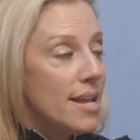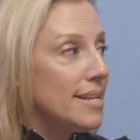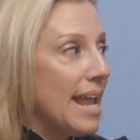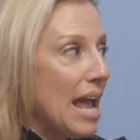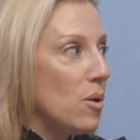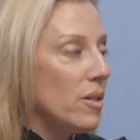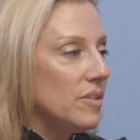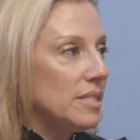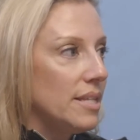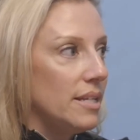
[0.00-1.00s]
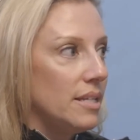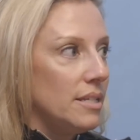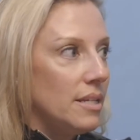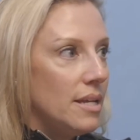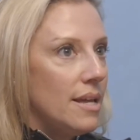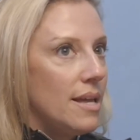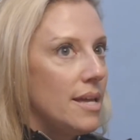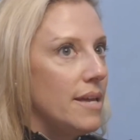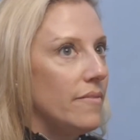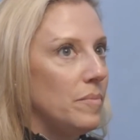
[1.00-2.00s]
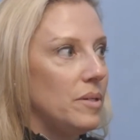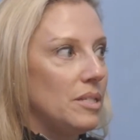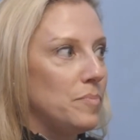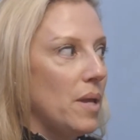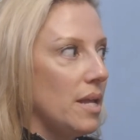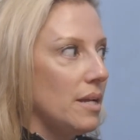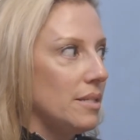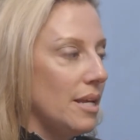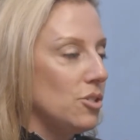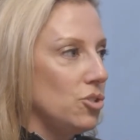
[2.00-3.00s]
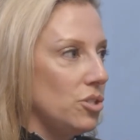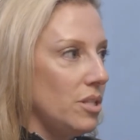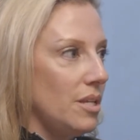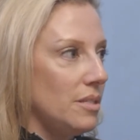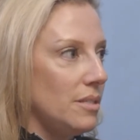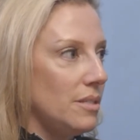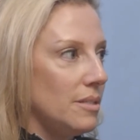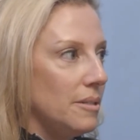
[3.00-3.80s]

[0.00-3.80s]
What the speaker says: Now, all of a sudden, everybody's paying attention to this.